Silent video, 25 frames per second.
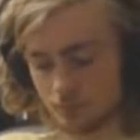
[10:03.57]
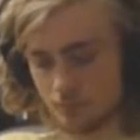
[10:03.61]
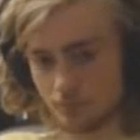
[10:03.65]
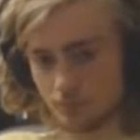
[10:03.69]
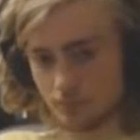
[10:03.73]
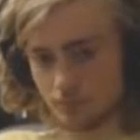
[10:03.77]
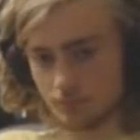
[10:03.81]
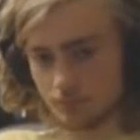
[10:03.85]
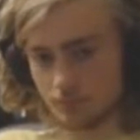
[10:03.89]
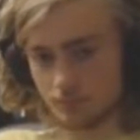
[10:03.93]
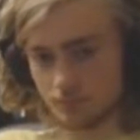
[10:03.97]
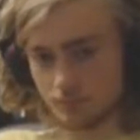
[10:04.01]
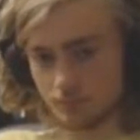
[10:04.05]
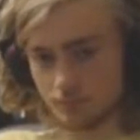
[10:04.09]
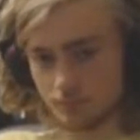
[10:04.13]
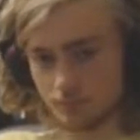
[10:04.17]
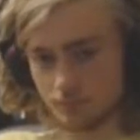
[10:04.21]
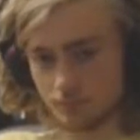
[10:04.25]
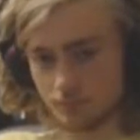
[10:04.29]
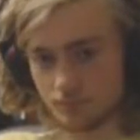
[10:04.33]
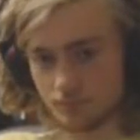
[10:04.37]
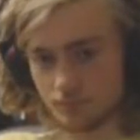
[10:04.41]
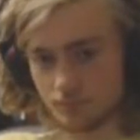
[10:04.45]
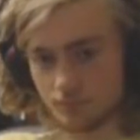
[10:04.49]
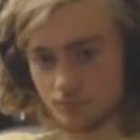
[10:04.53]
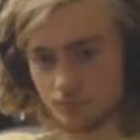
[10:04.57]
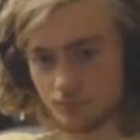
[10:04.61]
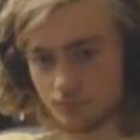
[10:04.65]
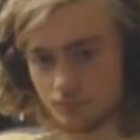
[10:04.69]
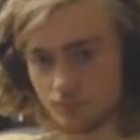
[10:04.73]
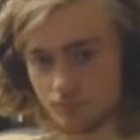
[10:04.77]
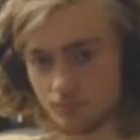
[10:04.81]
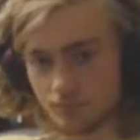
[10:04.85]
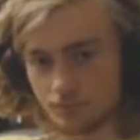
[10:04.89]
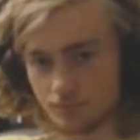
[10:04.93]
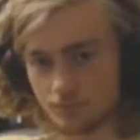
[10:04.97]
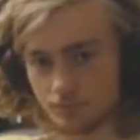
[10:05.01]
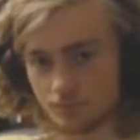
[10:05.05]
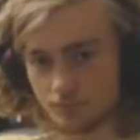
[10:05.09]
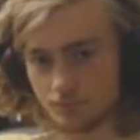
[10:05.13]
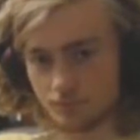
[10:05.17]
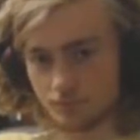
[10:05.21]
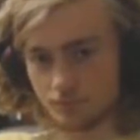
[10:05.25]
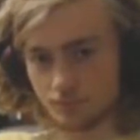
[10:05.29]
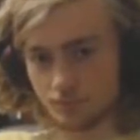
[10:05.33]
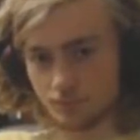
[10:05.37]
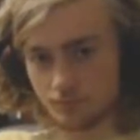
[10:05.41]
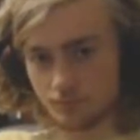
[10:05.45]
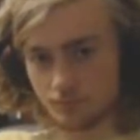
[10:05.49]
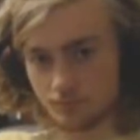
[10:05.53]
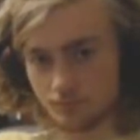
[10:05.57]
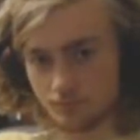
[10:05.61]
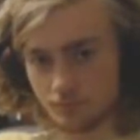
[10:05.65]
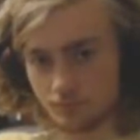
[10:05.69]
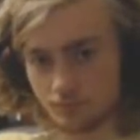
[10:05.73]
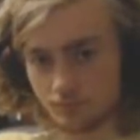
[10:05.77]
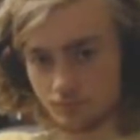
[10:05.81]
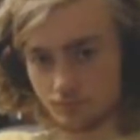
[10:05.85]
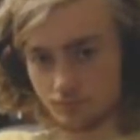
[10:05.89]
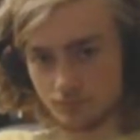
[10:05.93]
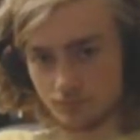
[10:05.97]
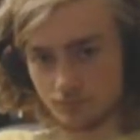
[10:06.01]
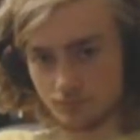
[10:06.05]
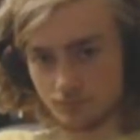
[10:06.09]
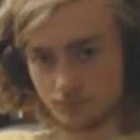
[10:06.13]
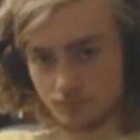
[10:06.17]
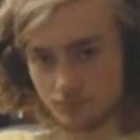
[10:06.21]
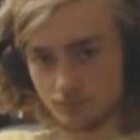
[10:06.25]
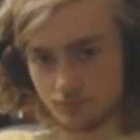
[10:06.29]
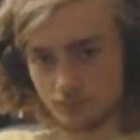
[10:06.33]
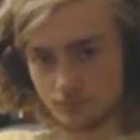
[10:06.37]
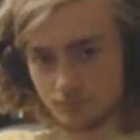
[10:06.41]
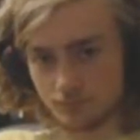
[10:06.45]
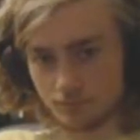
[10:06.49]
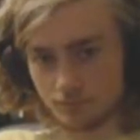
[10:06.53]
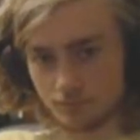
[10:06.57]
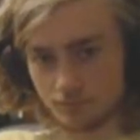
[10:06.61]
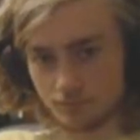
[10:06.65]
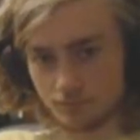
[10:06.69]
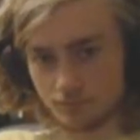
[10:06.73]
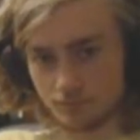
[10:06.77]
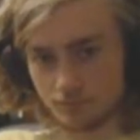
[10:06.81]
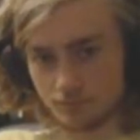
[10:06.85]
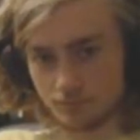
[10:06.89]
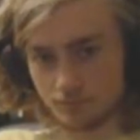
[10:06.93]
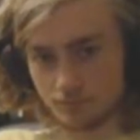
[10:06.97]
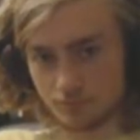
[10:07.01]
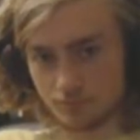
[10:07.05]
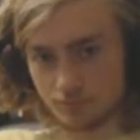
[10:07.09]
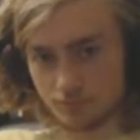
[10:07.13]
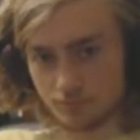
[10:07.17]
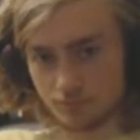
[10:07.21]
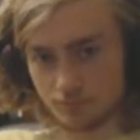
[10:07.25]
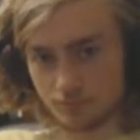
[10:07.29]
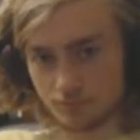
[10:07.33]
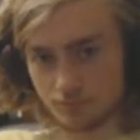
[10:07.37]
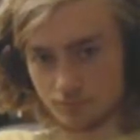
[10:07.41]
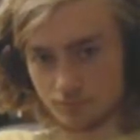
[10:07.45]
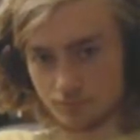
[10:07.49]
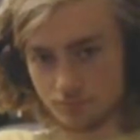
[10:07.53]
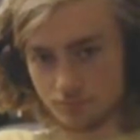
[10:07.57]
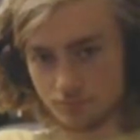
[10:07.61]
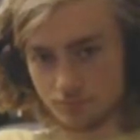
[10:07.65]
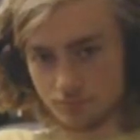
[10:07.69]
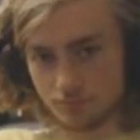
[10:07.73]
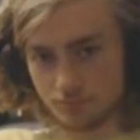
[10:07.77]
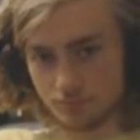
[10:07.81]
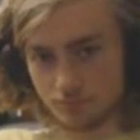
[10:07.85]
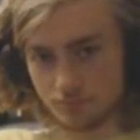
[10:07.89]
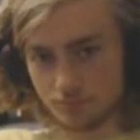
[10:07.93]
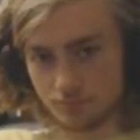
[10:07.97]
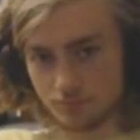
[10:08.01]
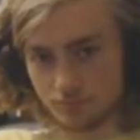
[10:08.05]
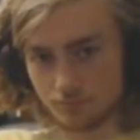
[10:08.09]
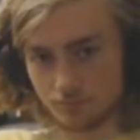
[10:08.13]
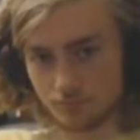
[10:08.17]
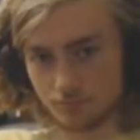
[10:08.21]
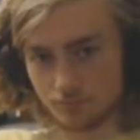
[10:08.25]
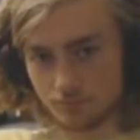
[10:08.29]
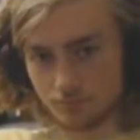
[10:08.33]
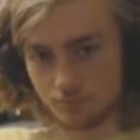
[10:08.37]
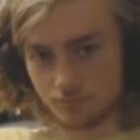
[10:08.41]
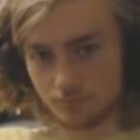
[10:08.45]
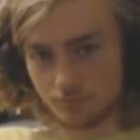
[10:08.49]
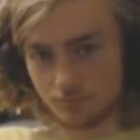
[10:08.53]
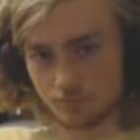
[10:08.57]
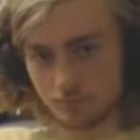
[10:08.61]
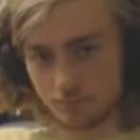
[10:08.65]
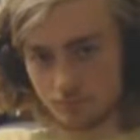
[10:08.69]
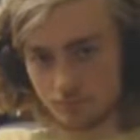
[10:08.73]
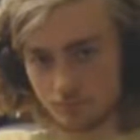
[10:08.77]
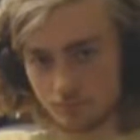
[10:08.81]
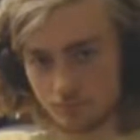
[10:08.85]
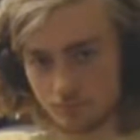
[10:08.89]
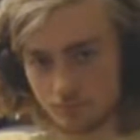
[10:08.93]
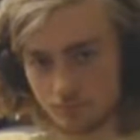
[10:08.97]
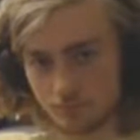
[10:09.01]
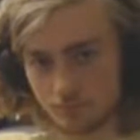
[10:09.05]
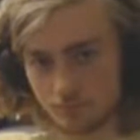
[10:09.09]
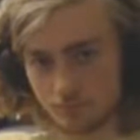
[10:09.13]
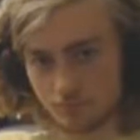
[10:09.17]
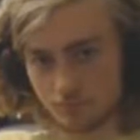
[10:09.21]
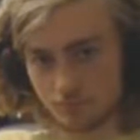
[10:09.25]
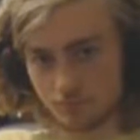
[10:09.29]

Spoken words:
No words are spoken by the person on screen.